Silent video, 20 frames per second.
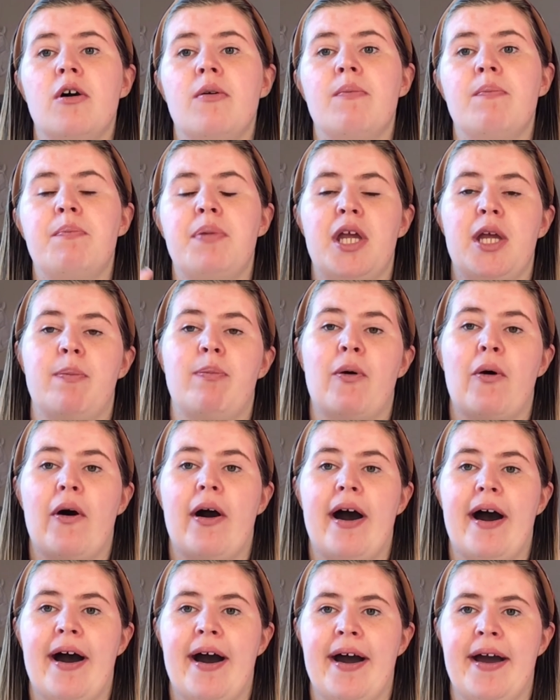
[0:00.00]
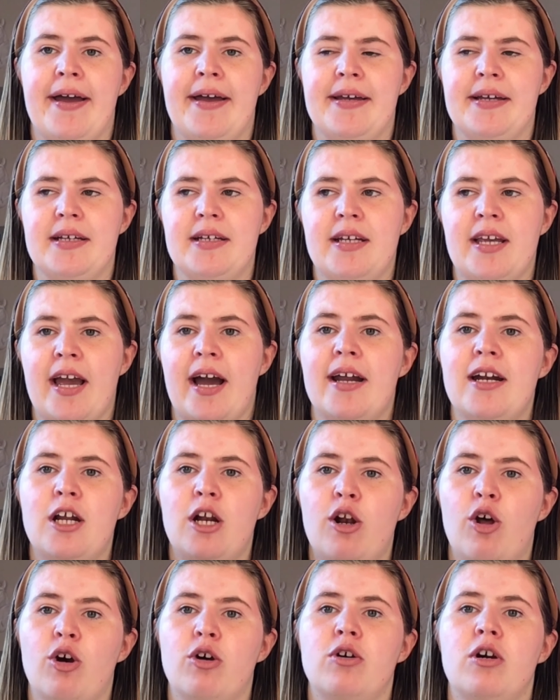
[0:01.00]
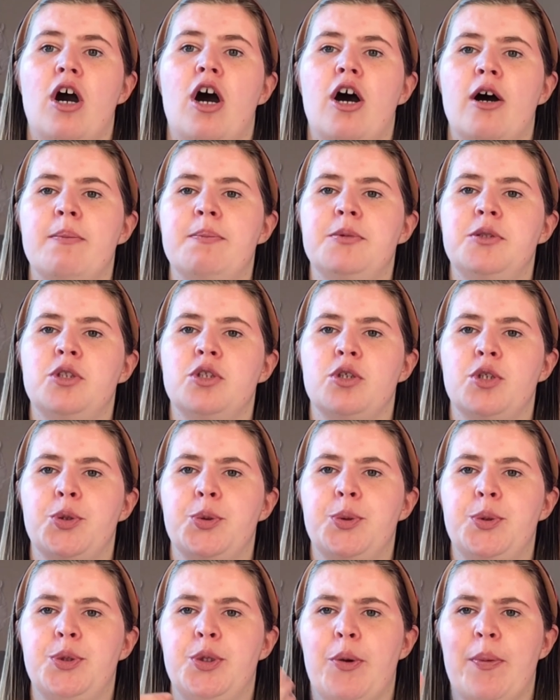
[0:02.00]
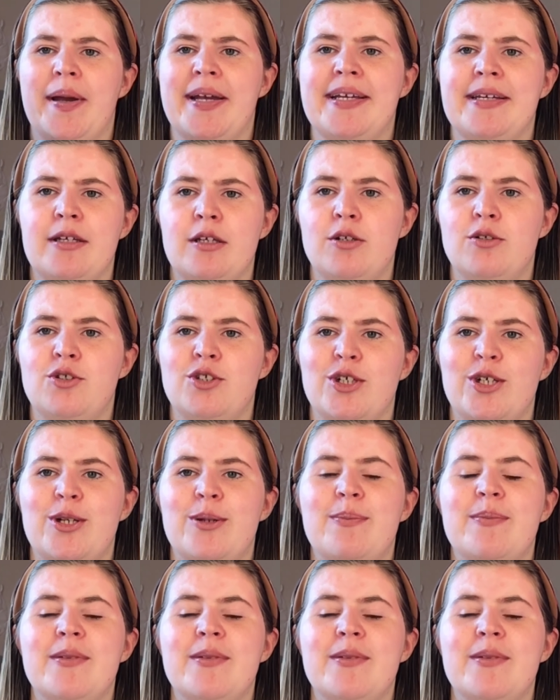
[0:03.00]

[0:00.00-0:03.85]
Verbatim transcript: people I kind of look up to doing YouTube